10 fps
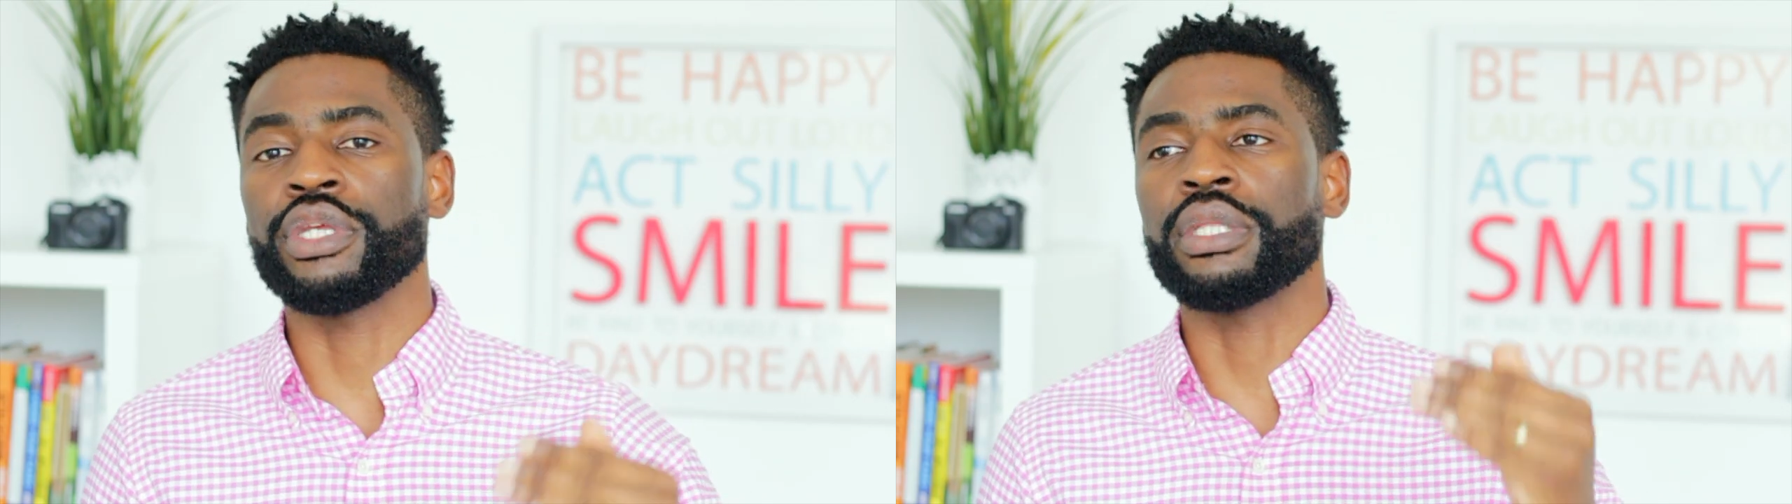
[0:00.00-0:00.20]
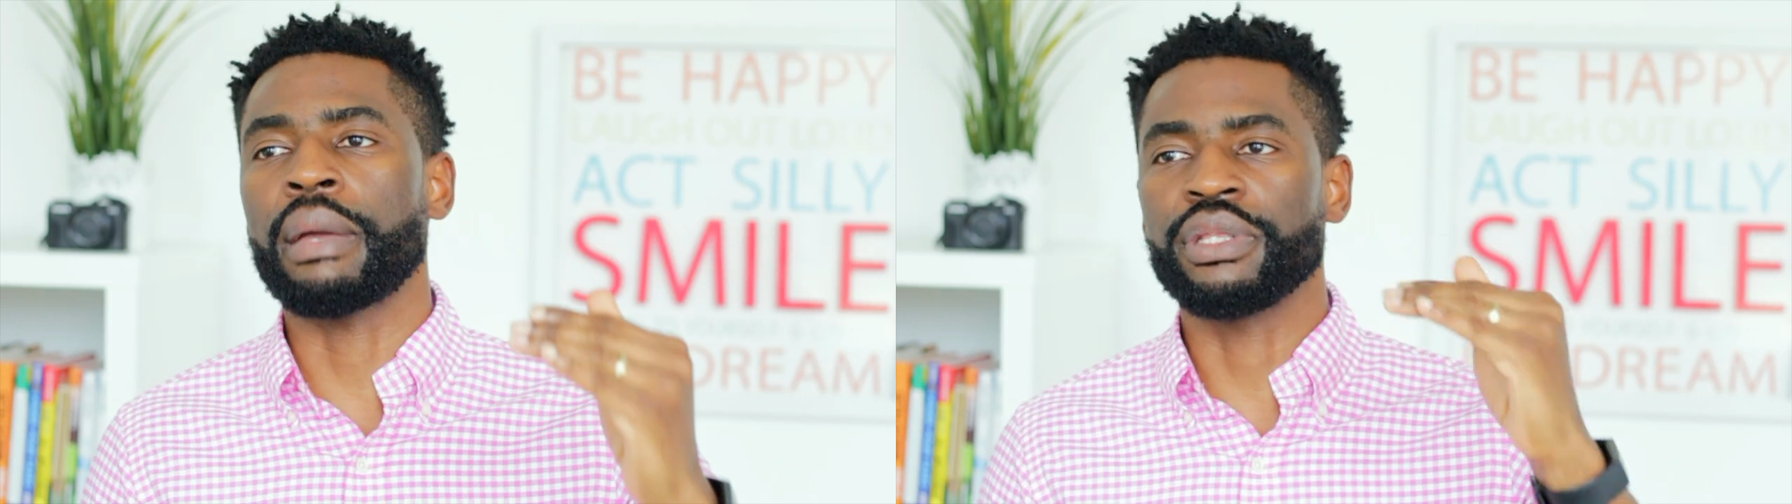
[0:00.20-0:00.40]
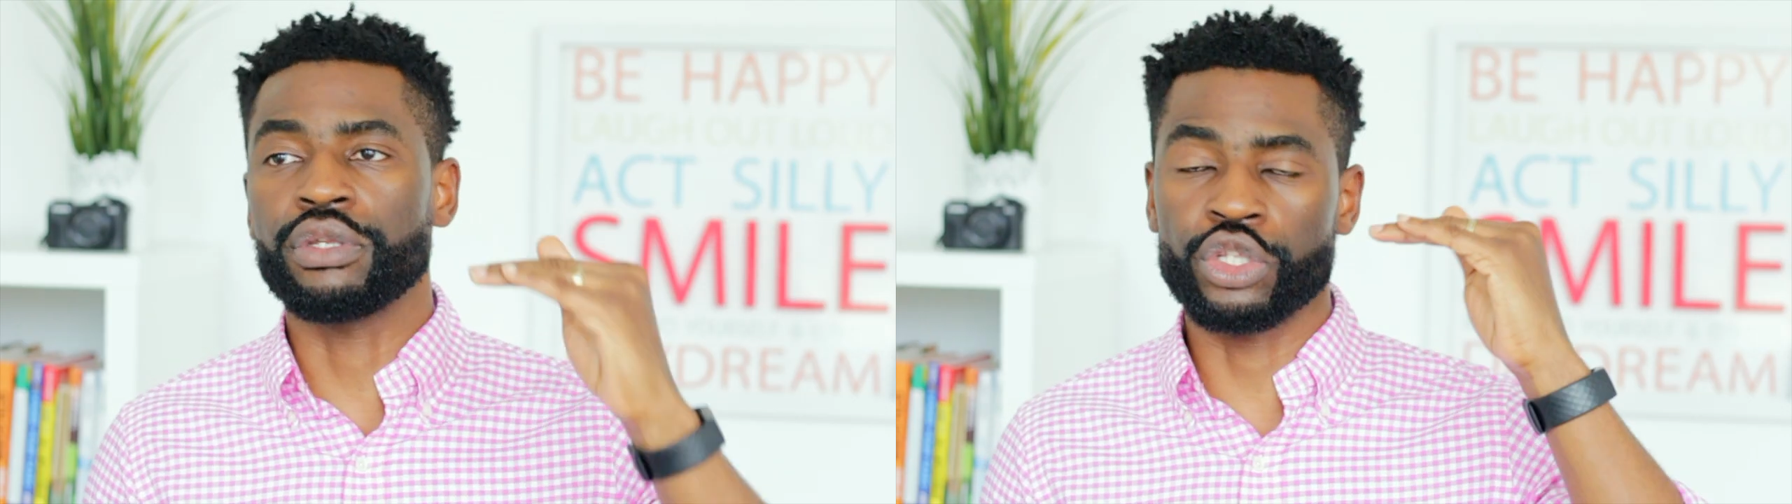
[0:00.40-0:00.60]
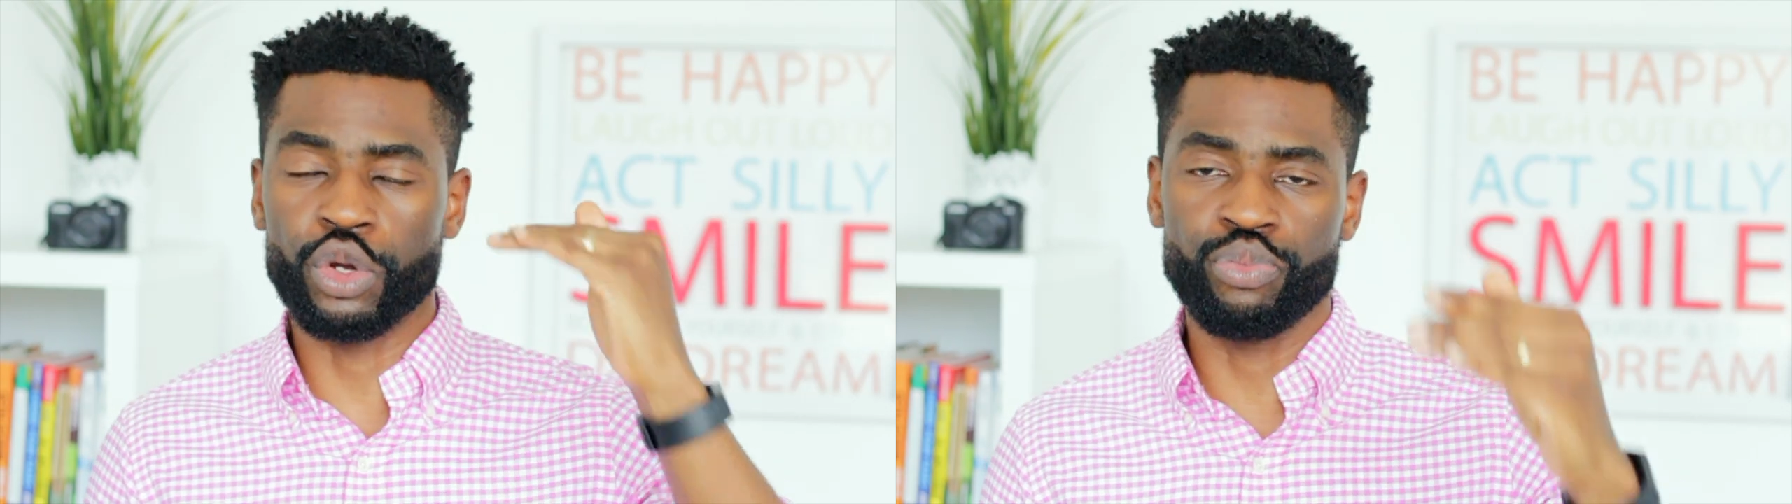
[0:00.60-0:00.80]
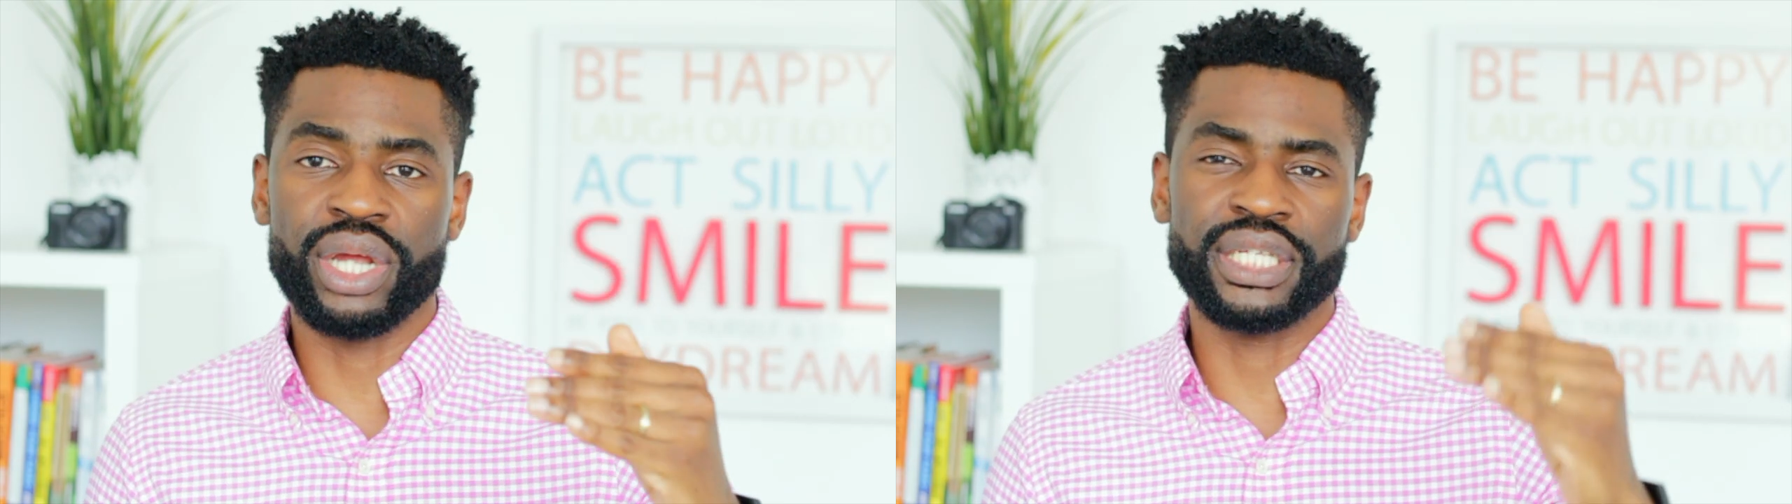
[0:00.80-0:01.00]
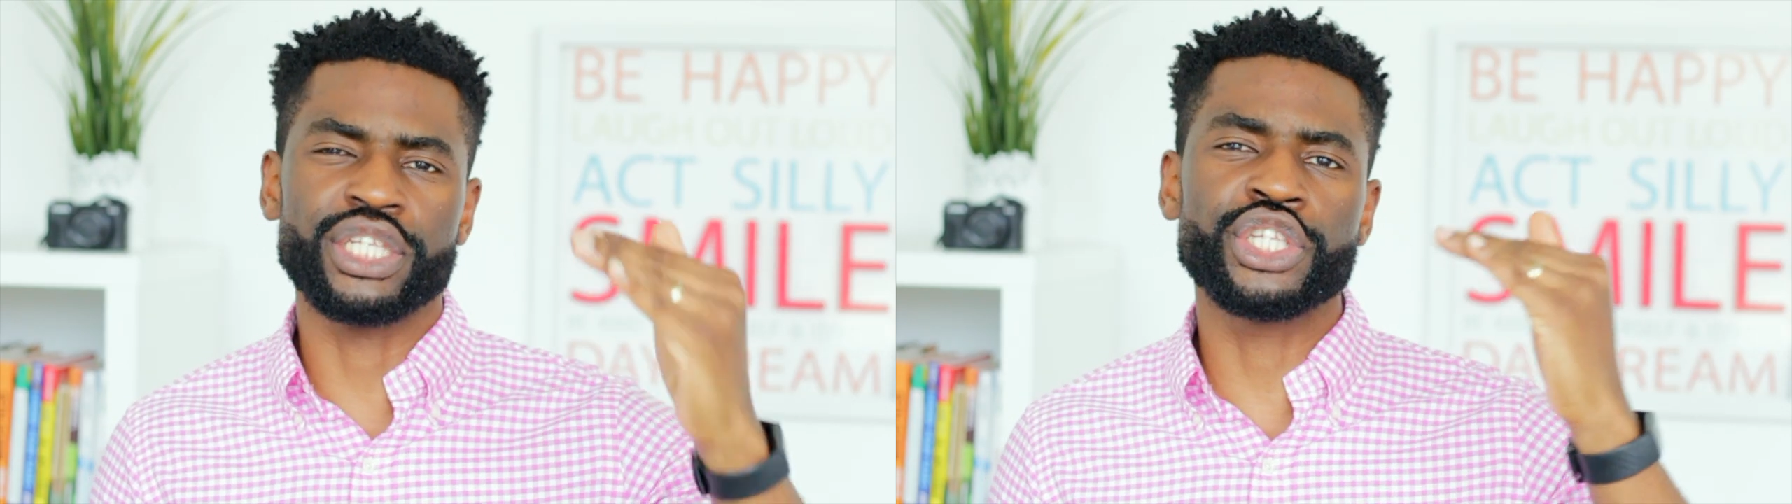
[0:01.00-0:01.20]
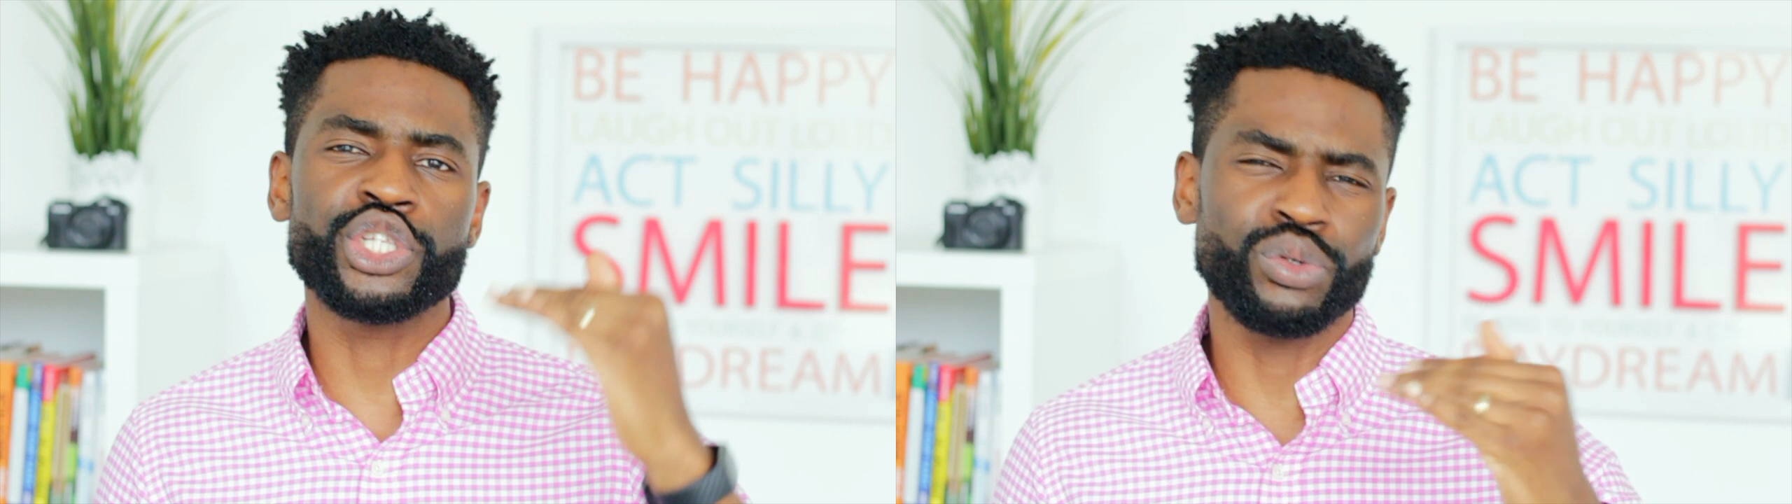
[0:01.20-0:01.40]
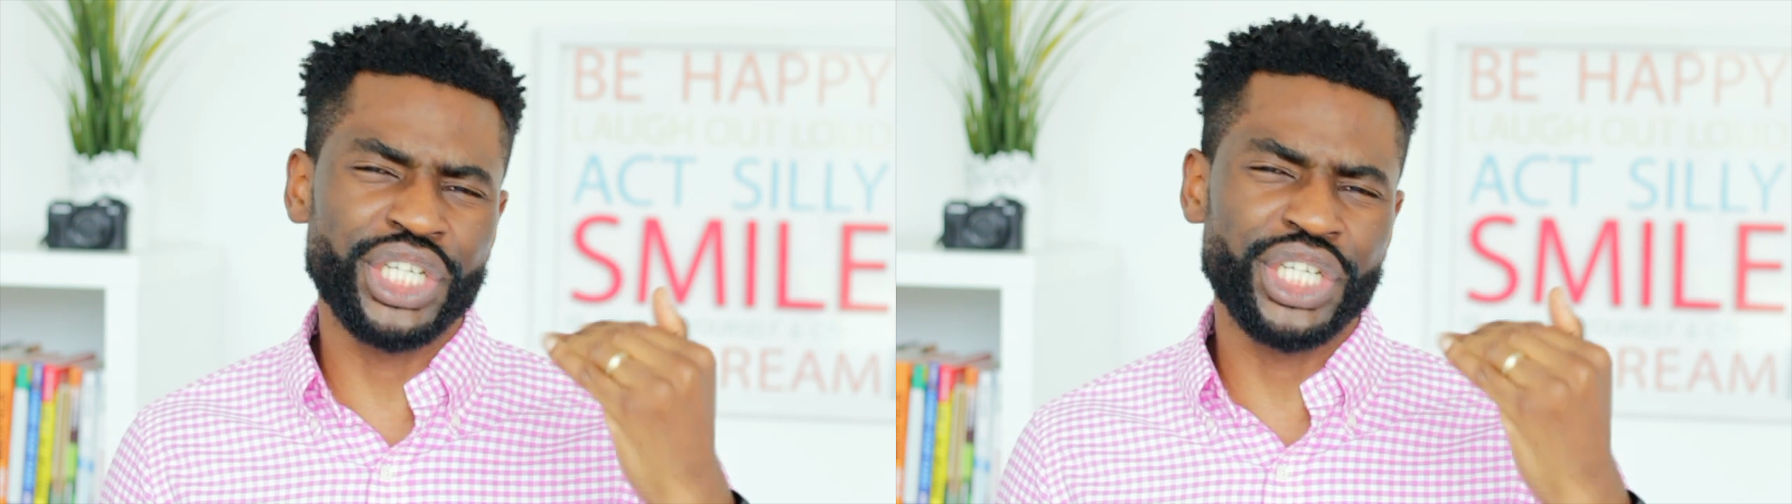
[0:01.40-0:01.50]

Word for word: I mean, the stock price is so